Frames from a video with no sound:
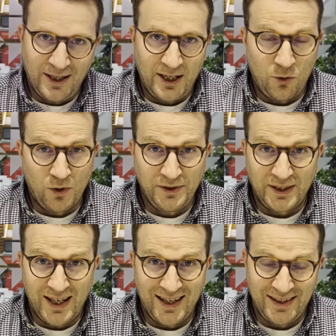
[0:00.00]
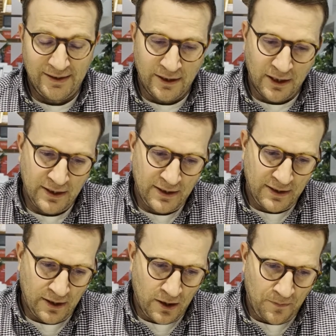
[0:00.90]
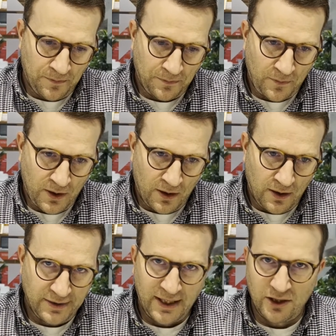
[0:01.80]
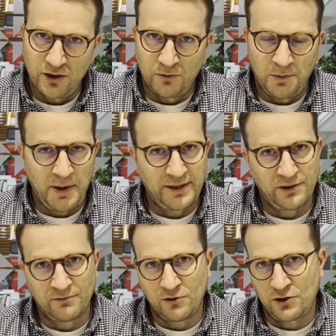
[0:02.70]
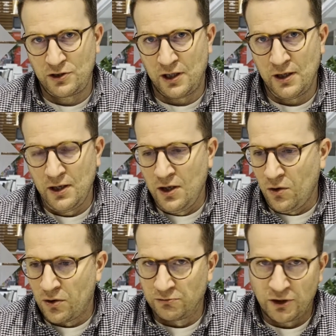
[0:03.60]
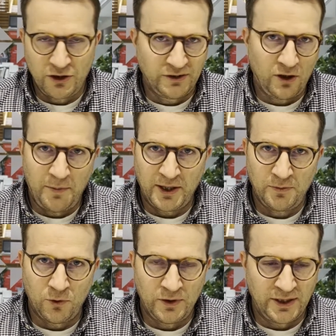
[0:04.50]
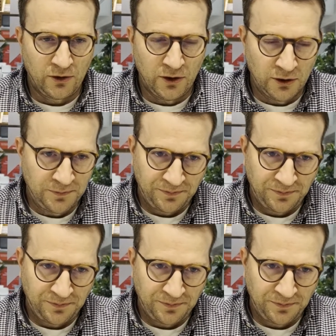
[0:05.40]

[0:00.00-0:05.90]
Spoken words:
here once again is that sanctions were placed on Russia, or Russia stop exporting oil.